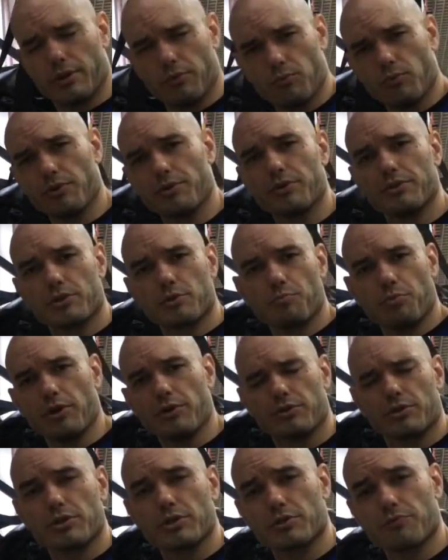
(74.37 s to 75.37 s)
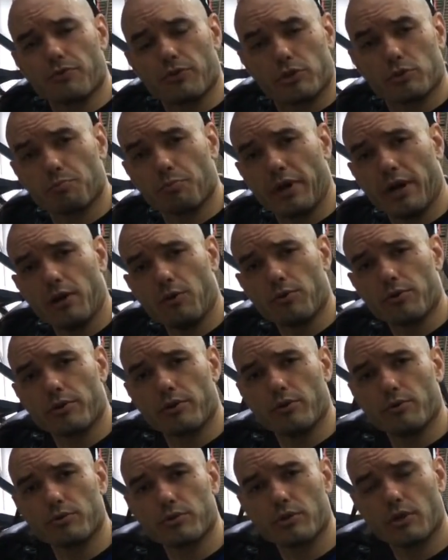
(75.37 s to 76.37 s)
that 1-inch punch as far as power
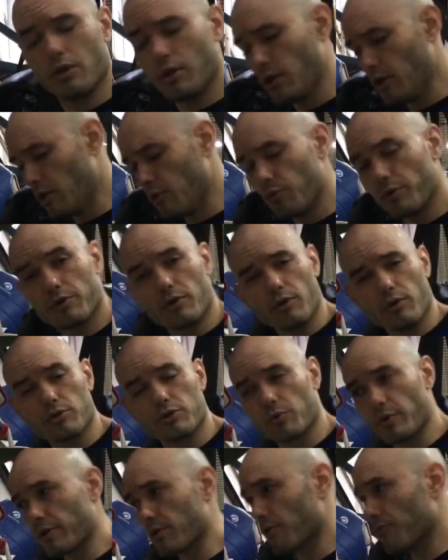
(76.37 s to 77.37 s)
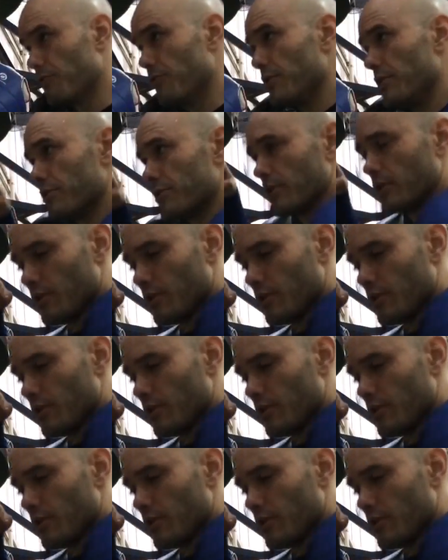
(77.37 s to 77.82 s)
goes. We can also add our feet